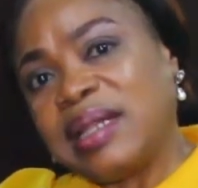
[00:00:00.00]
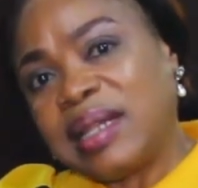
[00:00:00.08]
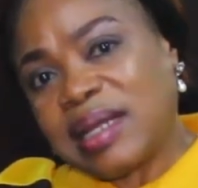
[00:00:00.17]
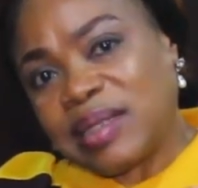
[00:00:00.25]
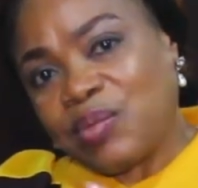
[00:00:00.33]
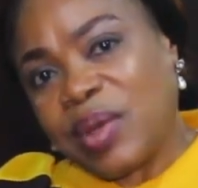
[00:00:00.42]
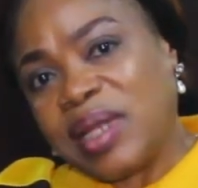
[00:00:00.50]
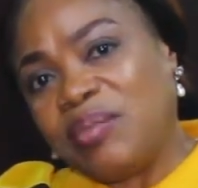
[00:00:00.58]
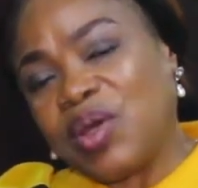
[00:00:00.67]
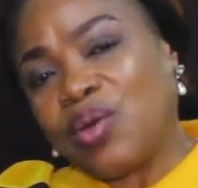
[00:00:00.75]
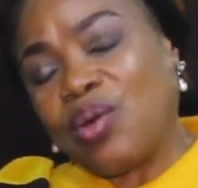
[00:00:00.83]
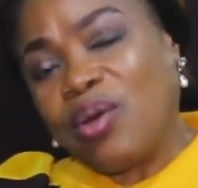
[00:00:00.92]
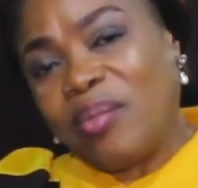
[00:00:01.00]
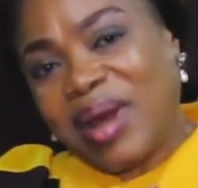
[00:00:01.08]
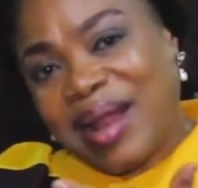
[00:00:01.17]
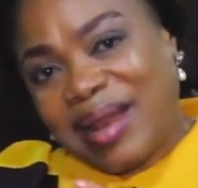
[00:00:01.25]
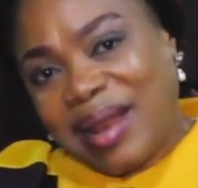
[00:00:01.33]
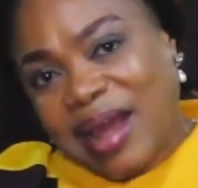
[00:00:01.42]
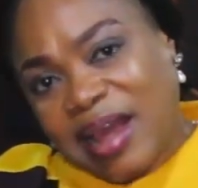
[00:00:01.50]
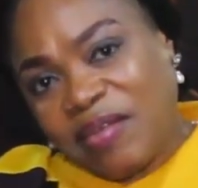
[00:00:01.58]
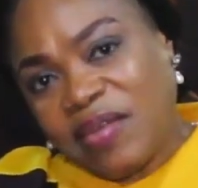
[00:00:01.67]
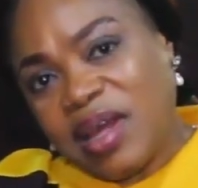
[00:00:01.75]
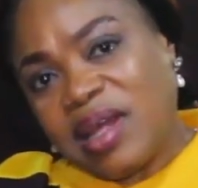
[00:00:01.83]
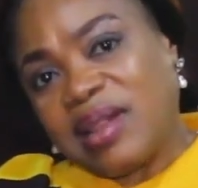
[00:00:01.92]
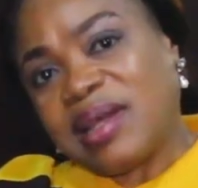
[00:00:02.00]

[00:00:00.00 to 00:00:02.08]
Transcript: That's when it become alive.